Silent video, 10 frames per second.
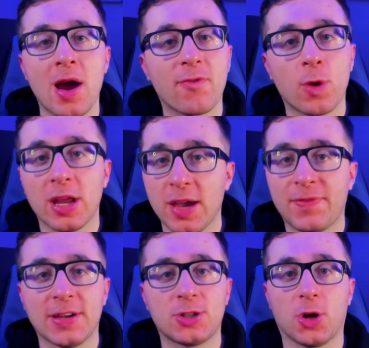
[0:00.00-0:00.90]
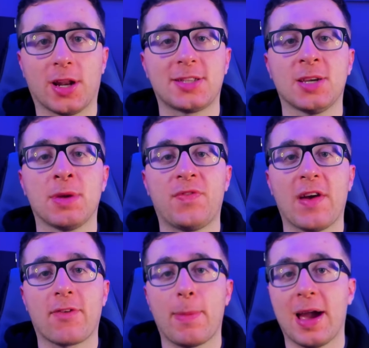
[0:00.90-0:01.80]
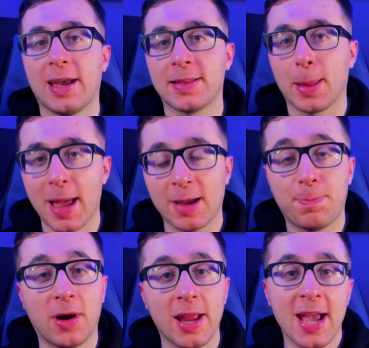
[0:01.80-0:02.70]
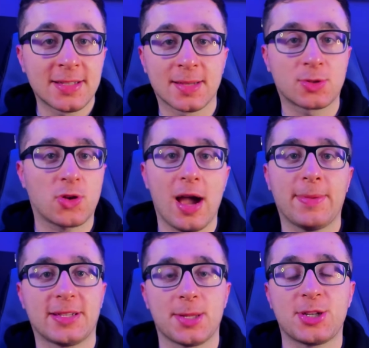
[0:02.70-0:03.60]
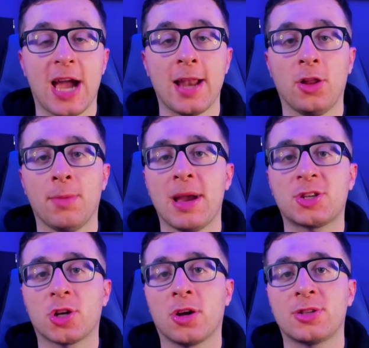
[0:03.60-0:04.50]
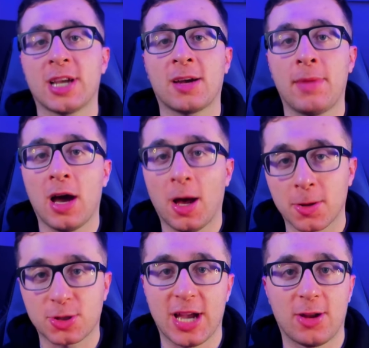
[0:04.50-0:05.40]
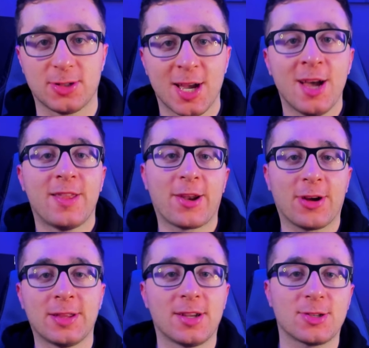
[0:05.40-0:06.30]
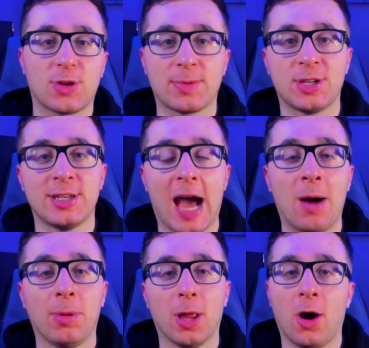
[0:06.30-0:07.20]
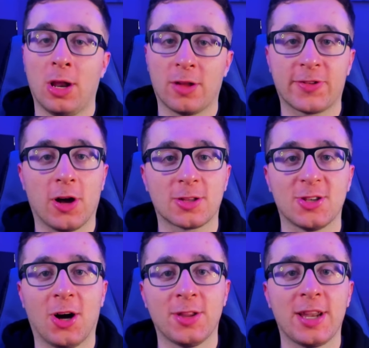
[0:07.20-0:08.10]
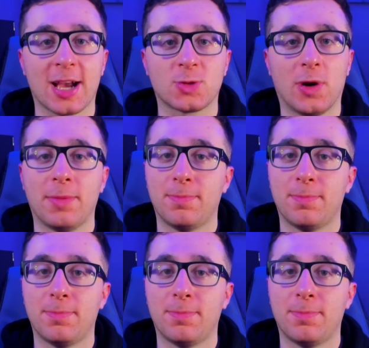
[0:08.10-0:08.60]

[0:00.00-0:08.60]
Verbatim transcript: everyone. If you enjoyed it, do me a favor by hitting the like button and subscribing to the channel. And make sure to go check out my other channels that are in the description down below. And I'll talk to y'all in the next one.